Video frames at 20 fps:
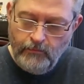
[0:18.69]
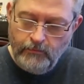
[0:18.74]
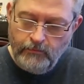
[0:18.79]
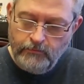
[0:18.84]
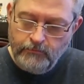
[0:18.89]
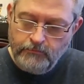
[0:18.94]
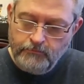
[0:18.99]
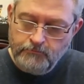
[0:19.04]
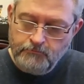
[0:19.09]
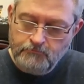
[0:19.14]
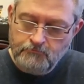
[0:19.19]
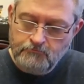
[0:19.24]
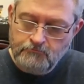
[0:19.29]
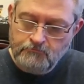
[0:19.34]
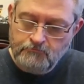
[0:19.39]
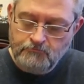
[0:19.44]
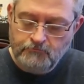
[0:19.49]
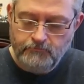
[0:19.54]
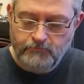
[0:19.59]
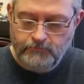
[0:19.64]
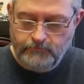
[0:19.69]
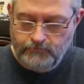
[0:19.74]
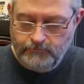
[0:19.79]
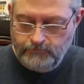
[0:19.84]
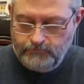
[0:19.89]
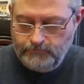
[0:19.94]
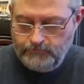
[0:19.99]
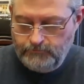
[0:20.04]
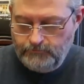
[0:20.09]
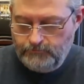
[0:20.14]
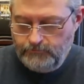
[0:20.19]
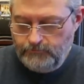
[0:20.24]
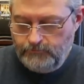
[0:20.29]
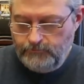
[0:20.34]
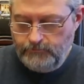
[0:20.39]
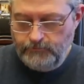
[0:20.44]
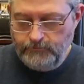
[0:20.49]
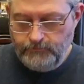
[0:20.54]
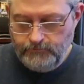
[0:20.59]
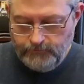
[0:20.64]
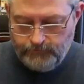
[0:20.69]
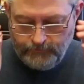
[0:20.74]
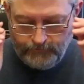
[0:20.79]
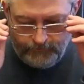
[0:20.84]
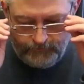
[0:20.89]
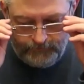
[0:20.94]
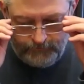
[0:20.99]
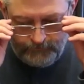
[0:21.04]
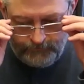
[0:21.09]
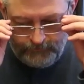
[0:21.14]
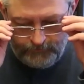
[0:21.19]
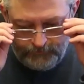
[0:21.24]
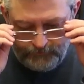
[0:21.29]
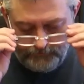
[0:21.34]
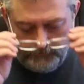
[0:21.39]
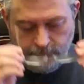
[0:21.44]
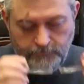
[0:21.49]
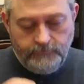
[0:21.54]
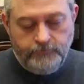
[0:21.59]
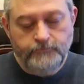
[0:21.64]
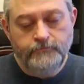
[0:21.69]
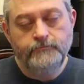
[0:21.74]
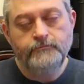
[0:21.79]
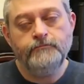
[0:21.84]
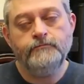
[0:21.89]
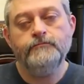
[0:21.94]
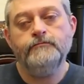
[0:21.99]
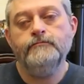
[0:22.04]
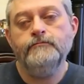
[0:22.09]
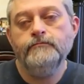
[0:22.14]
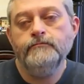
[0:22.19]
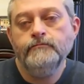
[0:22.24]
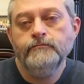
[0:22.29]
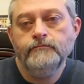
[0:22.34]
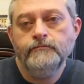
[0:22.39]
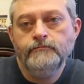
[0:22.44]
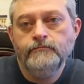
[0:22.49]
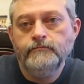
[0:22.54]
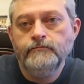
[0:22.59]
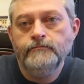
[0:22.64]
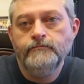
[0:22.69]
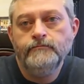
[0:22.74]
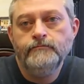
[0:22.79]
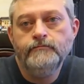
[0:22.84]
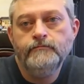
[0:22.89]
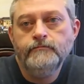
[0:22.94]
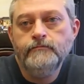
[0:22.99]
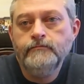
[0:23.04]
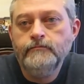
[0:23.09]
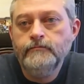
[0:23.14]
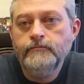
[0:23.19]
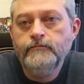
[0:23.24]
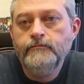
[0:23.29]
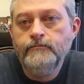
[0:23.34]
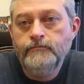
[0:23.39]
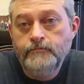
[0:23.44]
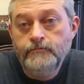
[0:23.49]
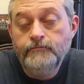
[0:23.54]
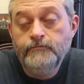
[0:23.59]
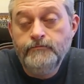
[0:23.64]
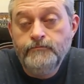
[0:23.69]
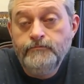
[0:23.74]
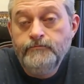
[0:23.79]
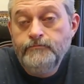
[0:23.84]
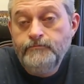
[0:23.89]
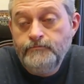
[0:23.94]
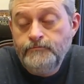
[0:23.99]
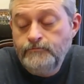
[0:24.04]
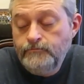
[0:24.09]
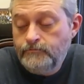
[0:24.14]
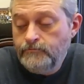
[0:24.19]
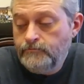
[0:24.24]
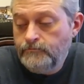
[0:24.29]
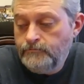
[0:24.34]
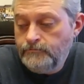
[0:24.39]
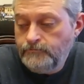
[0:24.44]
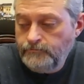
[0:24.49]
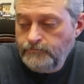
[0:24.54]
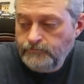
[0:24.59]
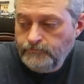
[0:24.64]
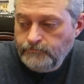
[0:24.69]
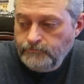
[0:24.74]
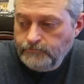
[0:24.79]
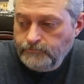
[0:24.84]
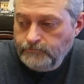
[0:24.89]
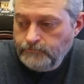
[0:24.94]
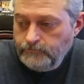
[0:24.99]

No words are spoken by the person on screen.